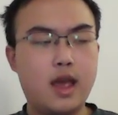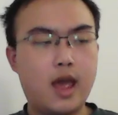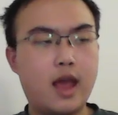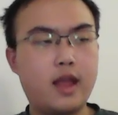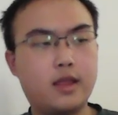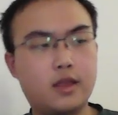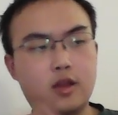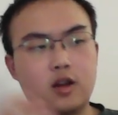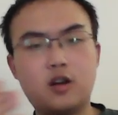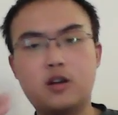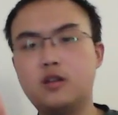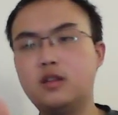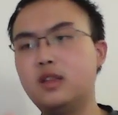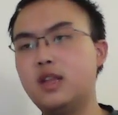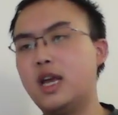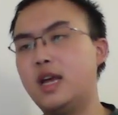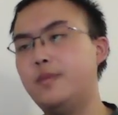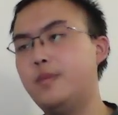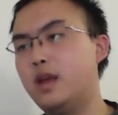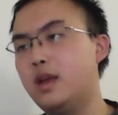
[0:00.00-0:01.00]
and turn
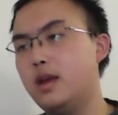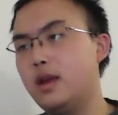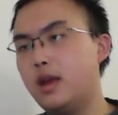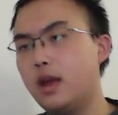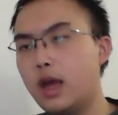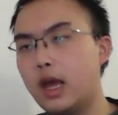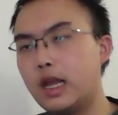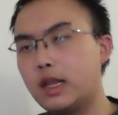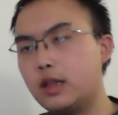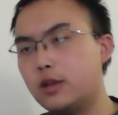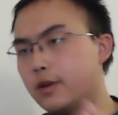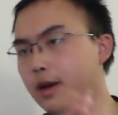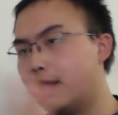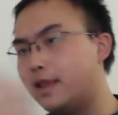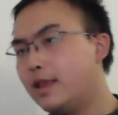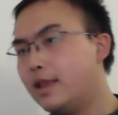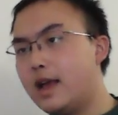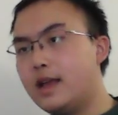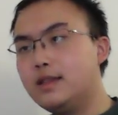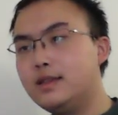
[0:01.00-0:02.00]
them into a
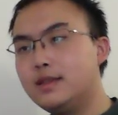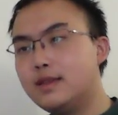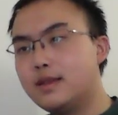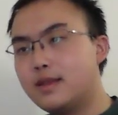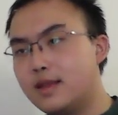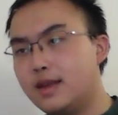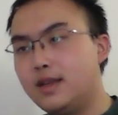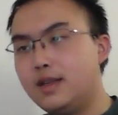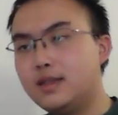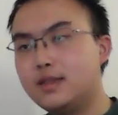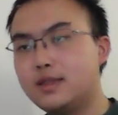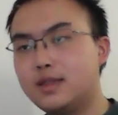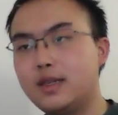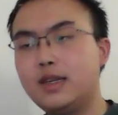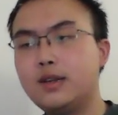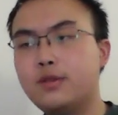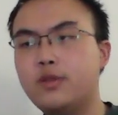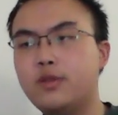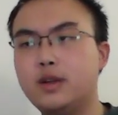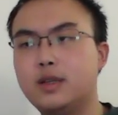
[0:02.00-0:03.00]
lengthy
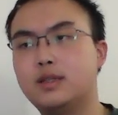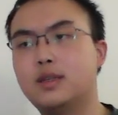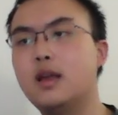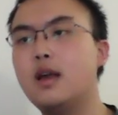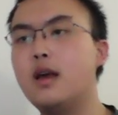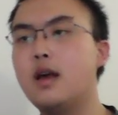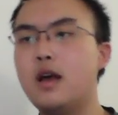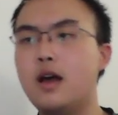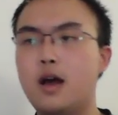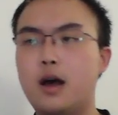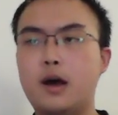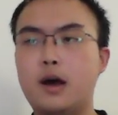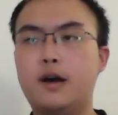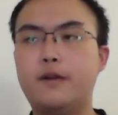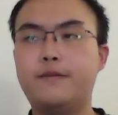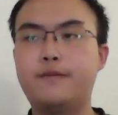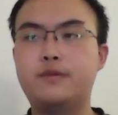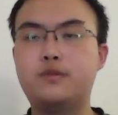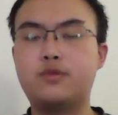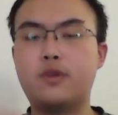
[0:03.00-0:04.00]
sequence
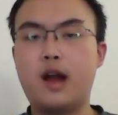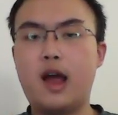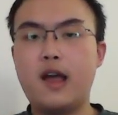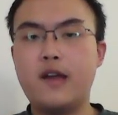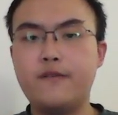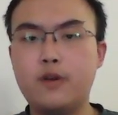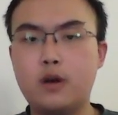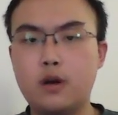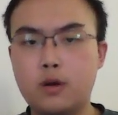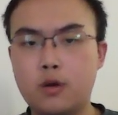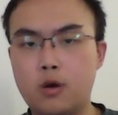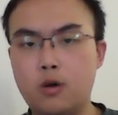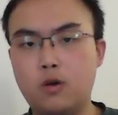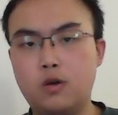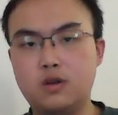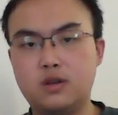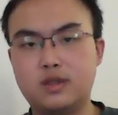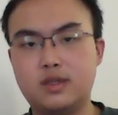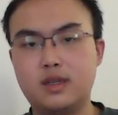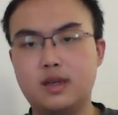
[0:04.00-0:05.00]
of driver
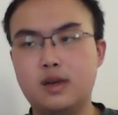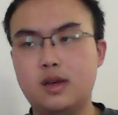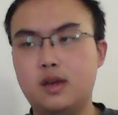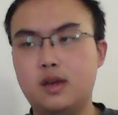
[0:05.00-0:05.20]
calls